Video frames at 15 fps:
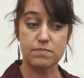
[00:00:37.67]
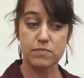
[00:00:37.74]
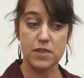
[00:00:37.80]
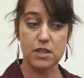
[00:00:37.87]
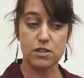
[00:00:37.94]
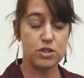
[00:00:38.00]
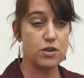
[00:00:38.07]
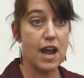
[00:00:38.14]

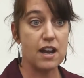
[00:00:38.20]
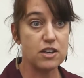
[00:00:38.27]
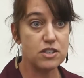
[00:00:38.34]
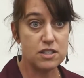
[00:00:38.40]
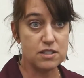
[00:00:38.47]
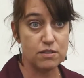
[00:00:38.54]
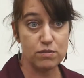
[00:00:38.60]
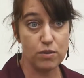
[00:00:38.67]

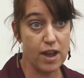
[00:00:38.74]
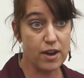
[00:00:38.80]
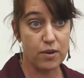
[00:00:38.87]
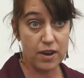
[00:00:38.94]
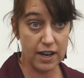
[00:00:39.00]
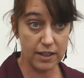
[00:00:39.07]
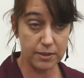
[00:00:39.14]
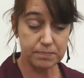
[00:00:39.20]
strategies of
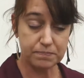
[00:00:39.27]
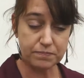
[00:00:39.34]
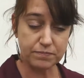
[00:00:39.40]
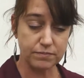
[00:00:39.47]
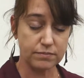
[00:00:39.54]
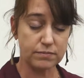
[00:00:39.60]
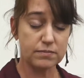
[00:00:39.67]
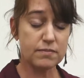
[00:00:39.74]
rhetoric.
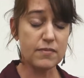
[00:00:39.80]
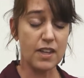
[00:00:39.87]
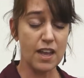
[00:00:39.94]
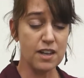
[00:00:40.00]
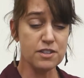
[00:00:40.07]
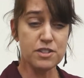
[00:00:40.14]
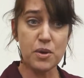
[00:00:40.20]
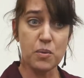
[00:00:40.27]

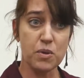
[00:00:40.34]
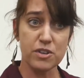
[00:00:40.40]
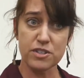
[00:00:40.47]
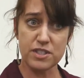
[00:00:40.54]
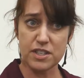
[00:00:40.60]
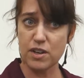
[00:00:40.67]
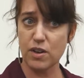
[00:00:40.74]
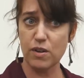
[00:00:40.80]
And so we're
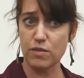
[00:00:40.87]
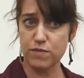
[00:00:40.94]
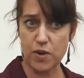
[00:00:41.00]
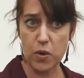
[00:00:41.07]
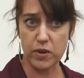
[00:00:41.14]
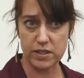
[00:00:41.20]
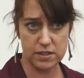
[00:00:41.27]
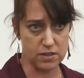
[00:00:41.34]
still
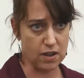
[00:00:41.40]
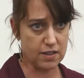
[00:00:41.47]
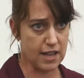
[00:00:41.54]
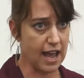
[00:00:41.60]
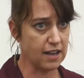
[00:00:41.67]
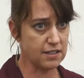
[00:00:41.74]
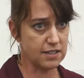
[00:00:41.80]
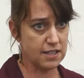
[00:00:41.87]
focused on
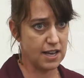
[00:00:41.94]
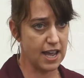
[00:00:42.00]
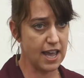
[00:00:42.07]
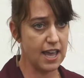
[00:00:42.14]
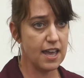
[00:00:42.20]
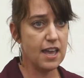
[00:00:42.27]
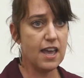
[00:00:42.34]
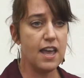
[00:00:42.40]
that
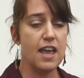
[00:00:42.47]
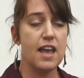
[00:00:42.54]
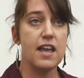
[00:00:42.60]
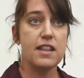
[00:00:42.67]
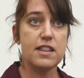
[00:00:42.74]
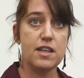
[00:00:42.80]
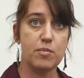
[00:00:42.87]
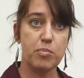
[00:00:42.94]
today.
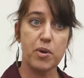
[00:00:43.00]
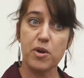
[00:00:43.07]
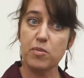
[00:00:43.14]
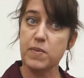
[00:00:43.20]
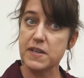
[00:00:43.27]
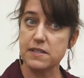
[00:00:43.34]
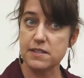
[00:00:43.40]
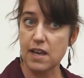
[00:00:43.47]
The
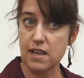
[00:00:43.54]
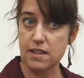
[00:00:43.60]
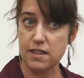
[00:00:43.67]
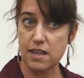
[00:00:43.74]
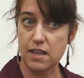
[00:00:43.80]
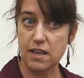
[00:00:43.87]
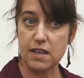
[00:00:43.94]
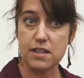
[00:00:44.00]
purpose, I
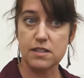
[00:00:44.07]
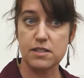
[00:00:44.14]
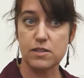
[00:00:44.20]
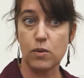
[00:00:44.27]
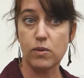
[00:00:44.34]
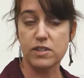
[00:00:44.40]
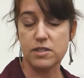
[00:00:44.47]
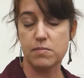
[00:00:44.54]
think, is
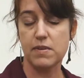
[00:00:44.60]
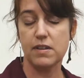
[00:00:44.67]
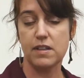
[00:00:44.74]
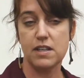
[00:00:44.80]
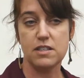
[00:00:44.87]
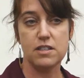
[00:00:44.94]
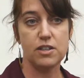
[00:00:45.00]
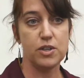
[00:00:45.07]

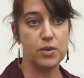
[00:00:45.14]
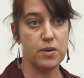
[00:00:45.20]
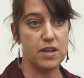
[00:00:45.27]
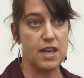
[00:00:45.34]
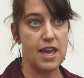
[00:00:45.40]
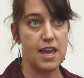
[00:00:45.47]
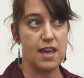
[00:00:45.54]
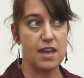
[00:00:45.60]
ultimately to
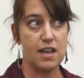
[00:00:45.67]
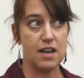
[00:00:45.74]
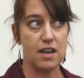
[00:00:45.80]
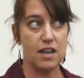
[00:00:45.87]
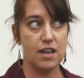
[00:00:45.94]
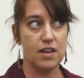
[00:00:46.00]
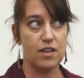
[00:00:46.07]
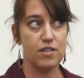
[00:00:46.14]
create
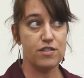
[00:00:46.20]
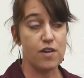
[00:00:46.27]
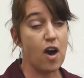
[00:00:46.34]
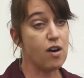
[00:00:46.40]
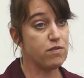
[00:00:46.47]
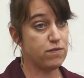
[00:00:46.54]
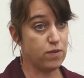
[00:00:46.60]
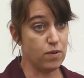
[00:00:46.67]

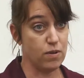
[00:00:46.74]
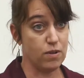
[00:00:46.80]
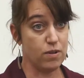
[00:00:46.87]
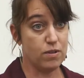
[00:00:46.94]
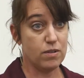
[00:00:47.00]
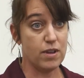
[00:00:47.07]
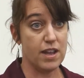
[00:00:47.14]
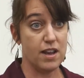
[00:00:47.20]

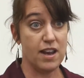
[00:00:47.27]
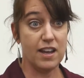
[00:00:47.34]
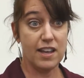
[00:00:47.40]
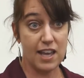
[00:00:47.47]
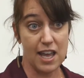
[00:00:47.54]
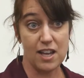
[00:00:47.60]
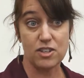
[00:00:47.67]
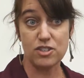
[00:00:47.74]
thoughtful and
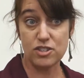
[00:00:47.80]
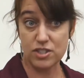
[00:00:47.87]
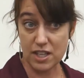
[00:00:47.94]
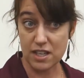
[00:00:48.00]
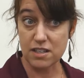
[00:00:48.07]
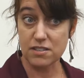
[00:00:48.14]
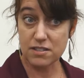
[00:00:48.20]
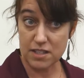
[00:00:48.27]
engaged
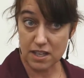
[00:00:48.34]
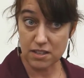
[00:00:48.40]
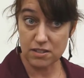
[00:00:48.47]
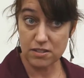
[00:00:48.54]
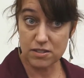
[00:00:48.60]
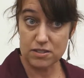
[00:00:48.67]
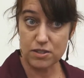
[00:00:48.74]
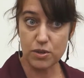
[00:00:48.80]

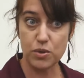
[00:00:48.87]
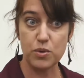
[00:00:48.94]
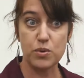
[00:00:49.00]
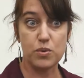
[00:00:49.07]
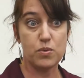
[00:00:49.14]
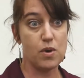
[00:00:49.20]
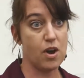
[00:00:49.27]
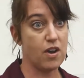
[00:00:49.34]
citizens
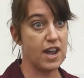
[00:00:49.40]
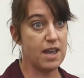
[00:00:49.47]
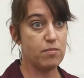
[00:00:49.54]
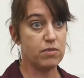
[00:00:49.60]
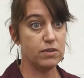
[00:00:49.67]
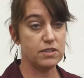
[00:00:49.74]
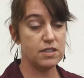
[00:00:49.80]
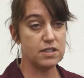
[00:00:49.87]
who are
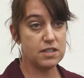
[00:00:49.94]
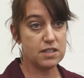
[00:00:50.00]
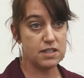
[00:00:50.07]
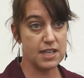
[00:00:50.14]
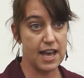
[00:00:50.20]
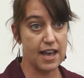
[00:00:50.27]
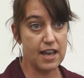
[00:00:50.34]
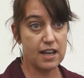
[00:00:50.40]
able to
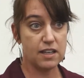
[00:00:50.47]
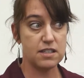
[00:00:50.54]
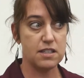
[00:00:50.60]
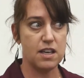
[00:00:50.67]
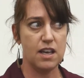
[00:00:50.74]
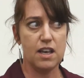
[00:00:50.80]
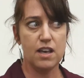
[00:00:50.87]
detect,